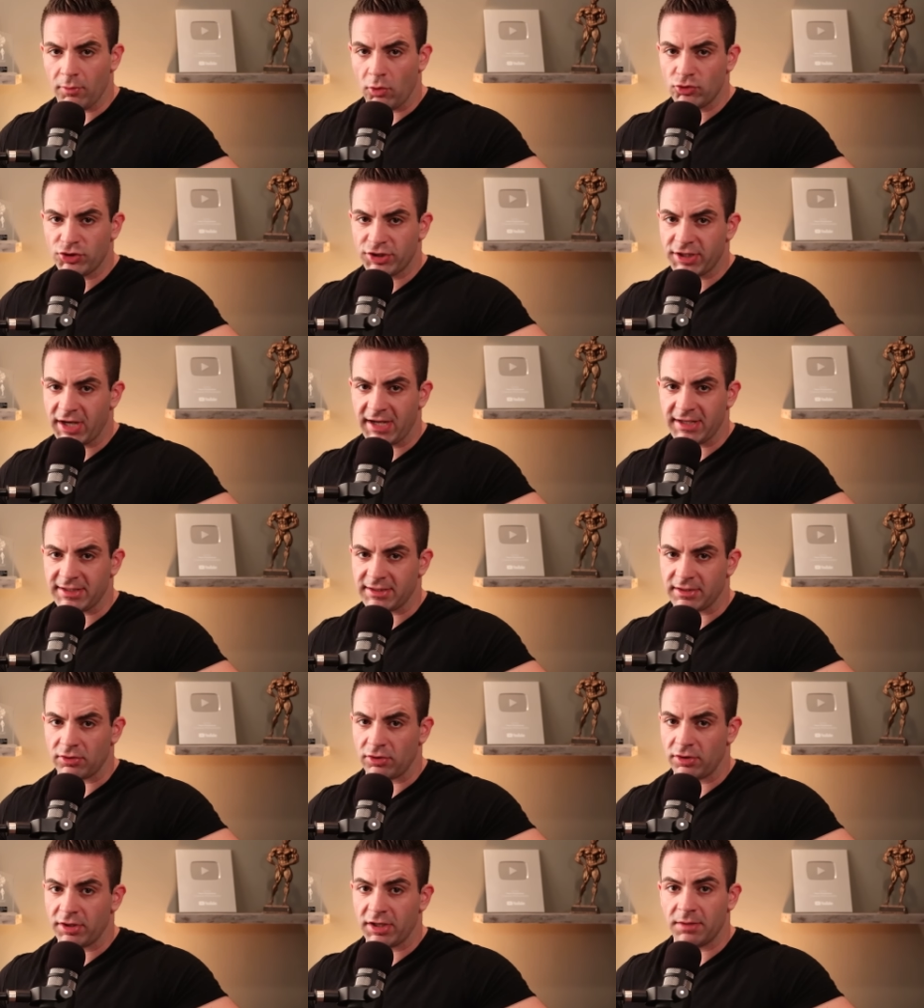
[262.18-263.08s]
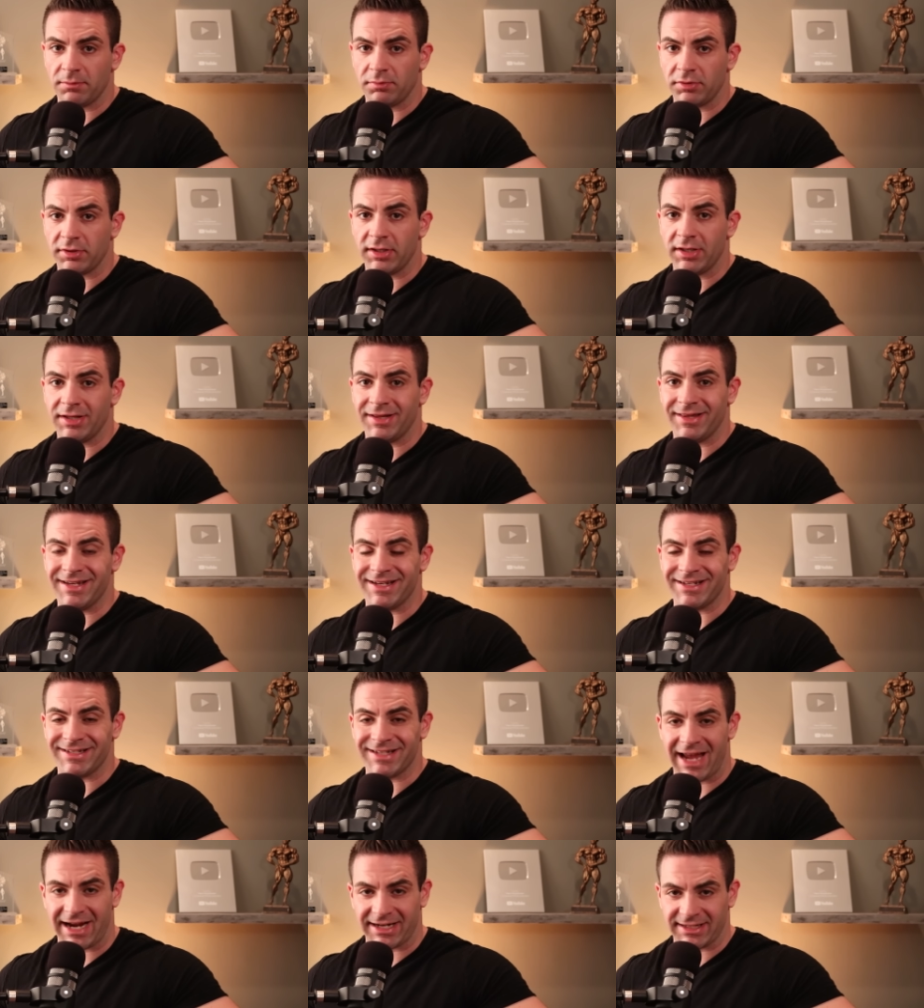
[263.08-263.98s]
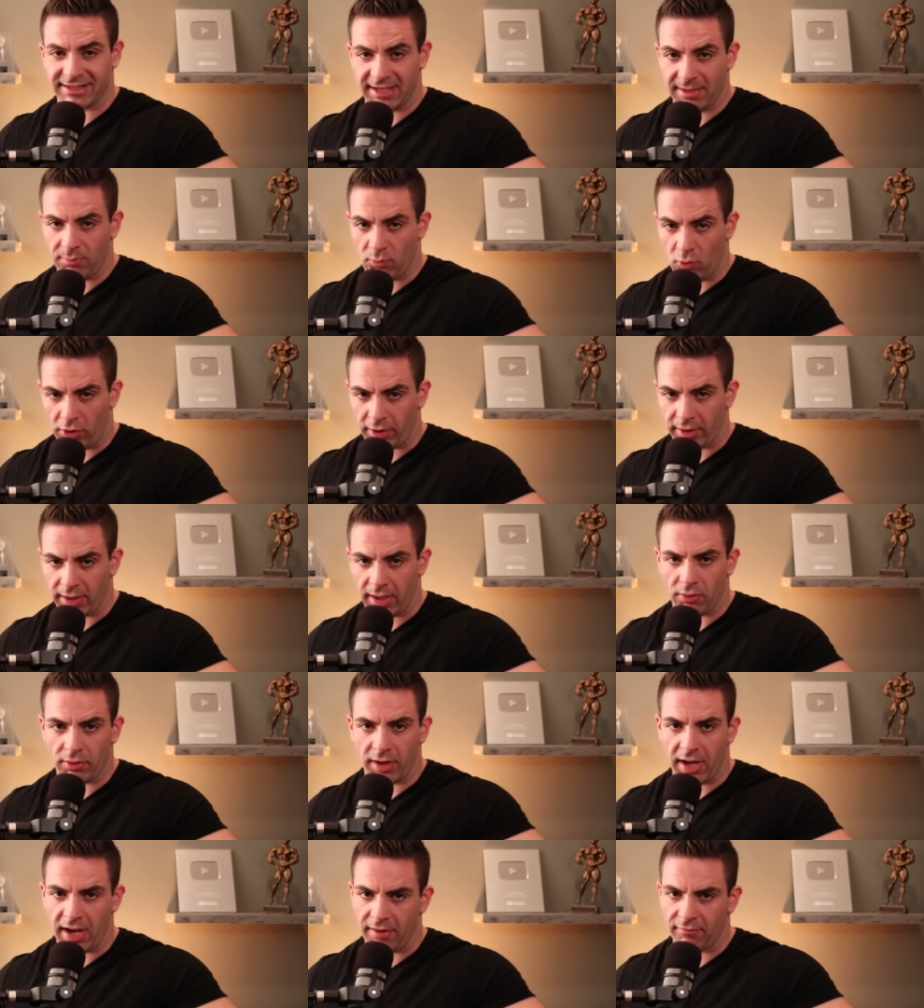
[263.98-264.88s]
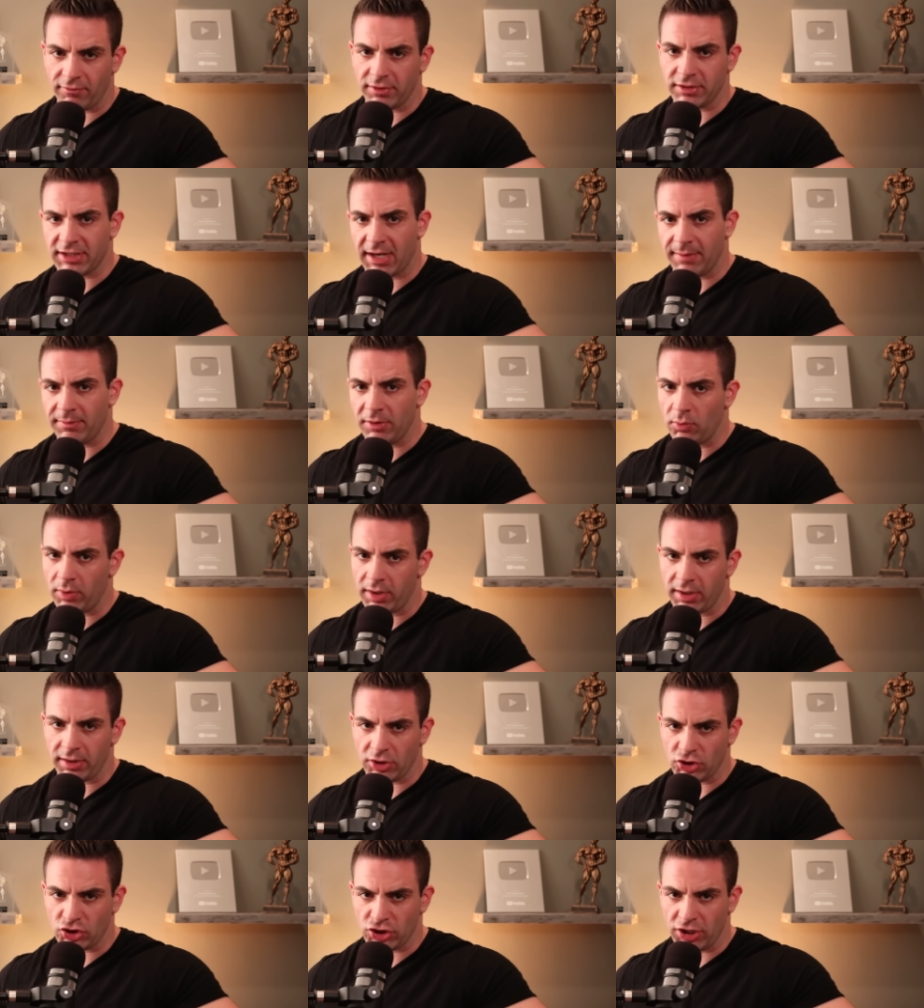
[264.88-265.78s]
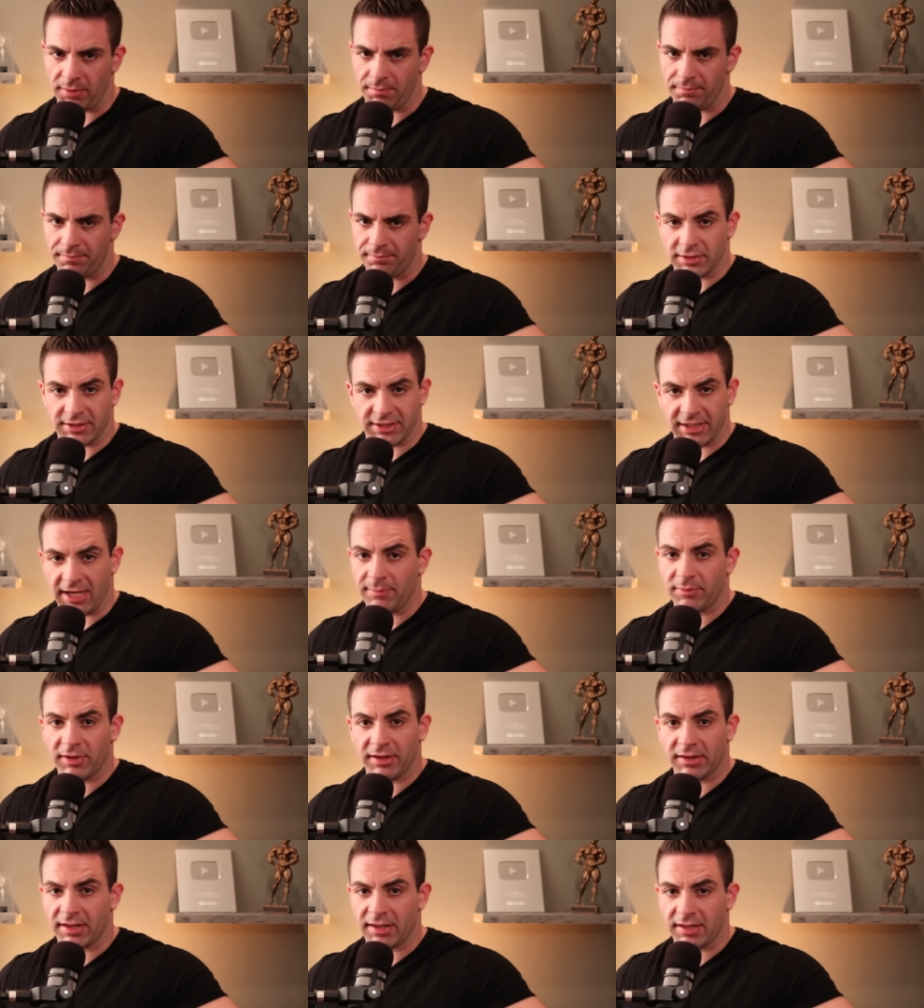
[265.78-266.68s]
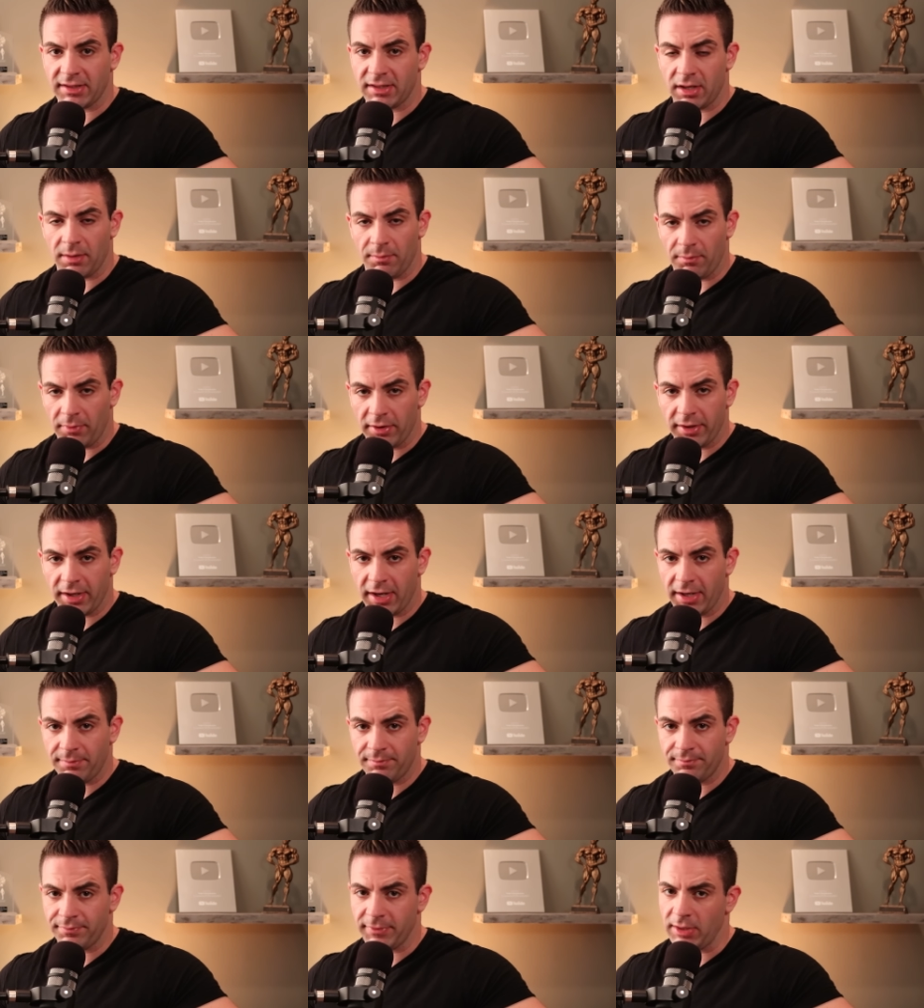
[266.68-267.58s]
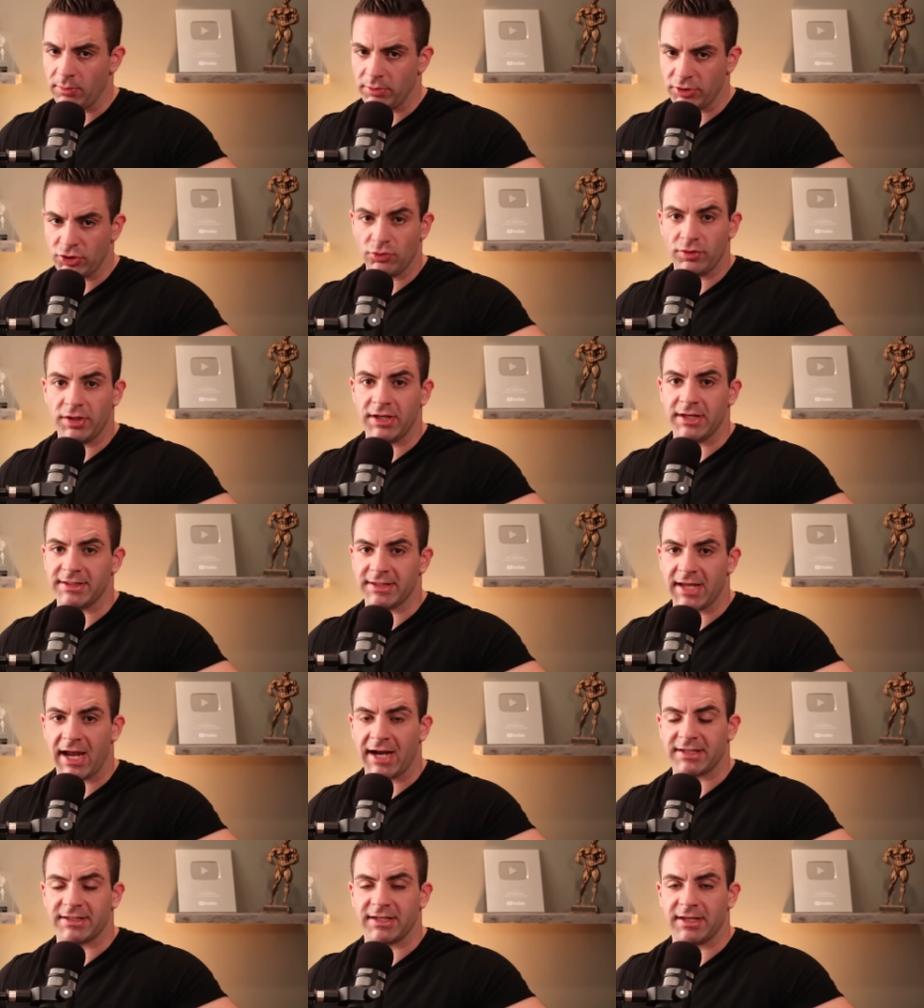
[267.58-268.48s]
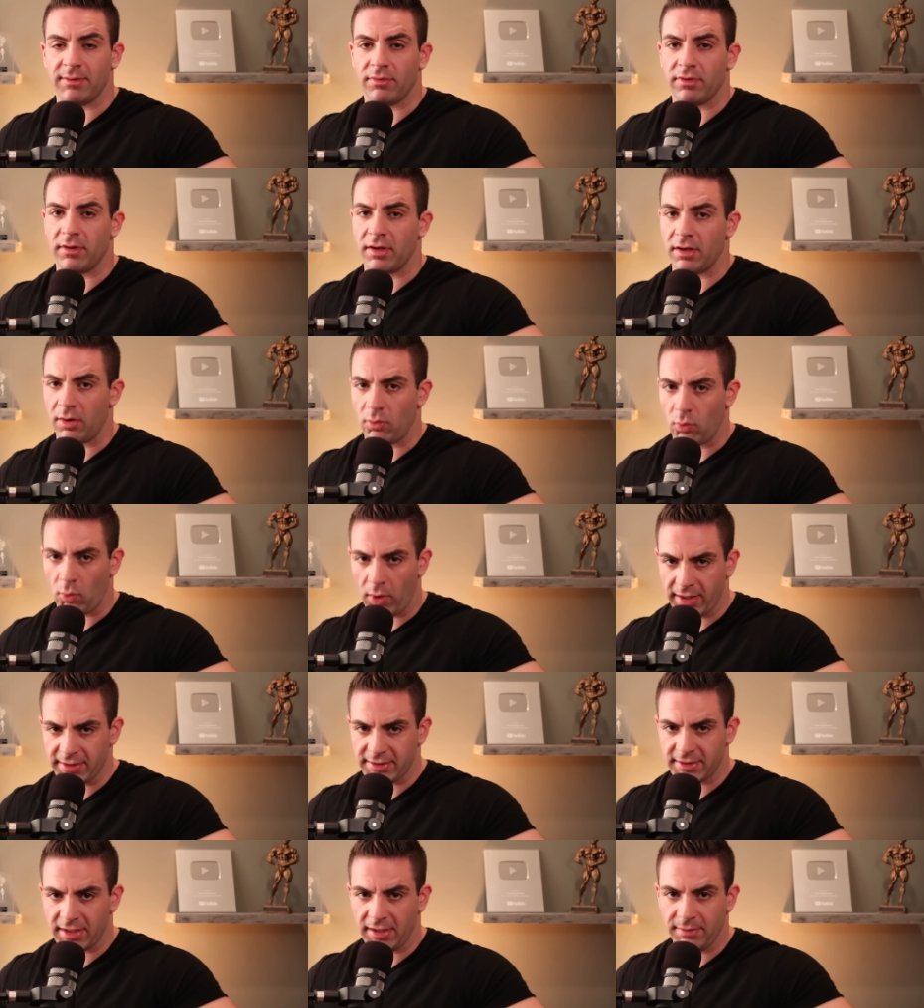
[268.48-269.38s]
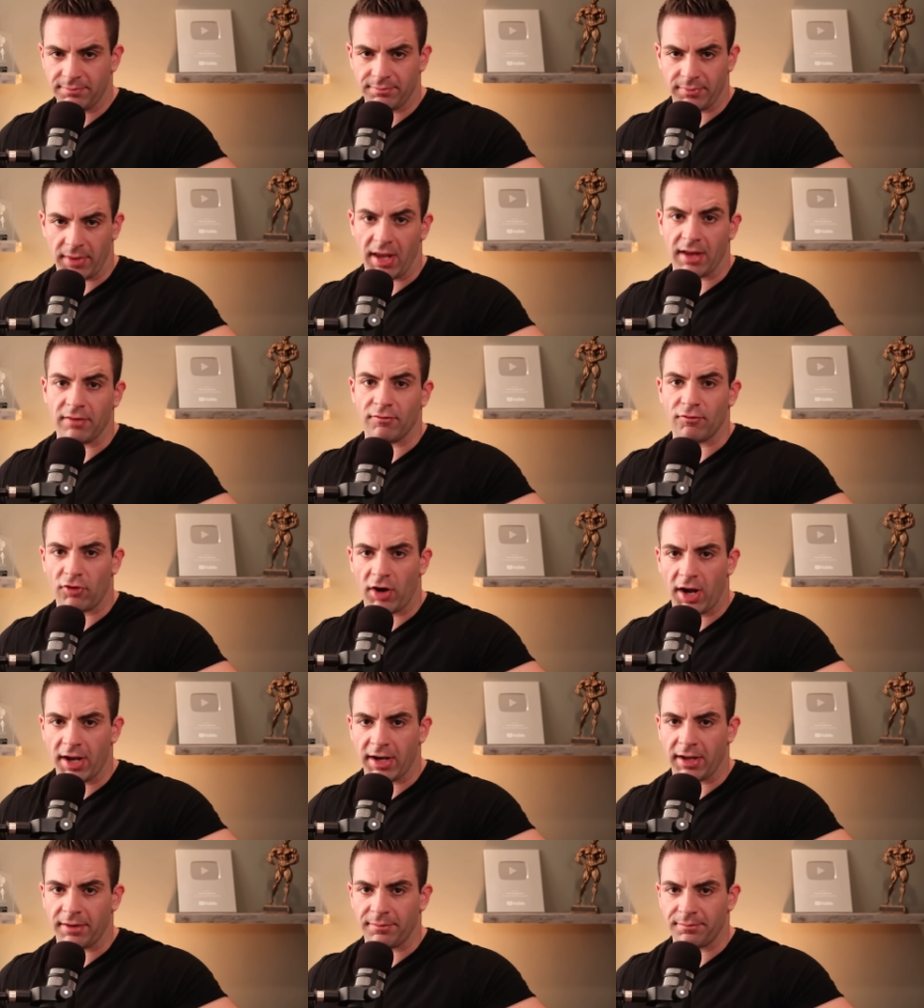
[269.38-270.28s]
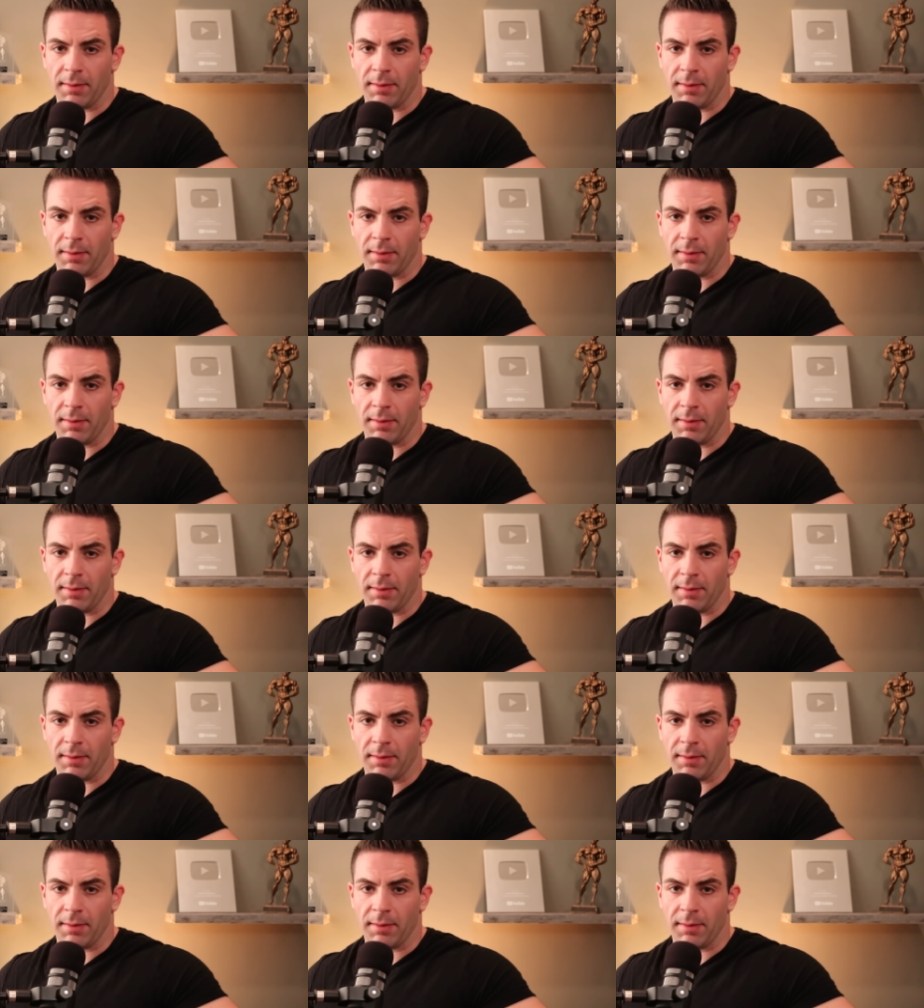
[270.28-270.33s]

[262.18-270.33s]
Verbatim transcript: most guys literally completed the exact same workout every time they went in the gym. The same thing that they did on Monday, they would do the exact same thing on Wednesday and Friday.